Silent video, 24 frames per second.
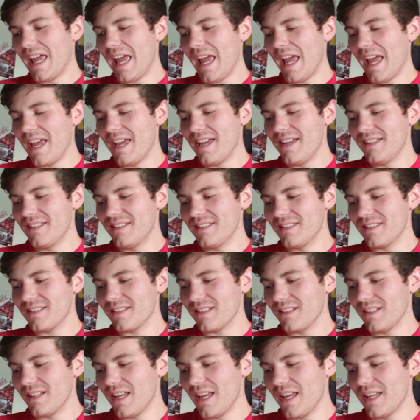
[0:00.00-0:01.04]
And
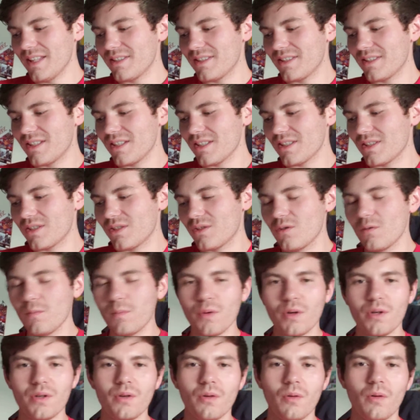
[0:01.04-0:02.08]
it's just
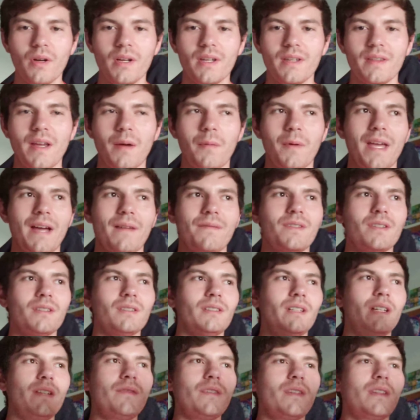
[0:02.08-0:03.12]
super annoying that we have to
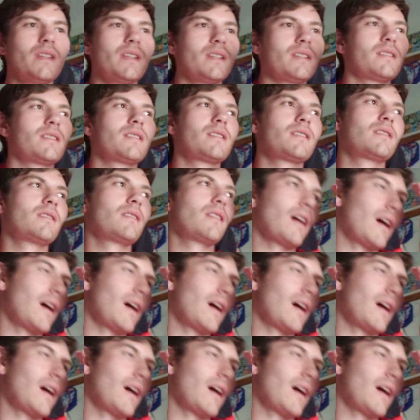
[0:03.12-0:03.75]
live in this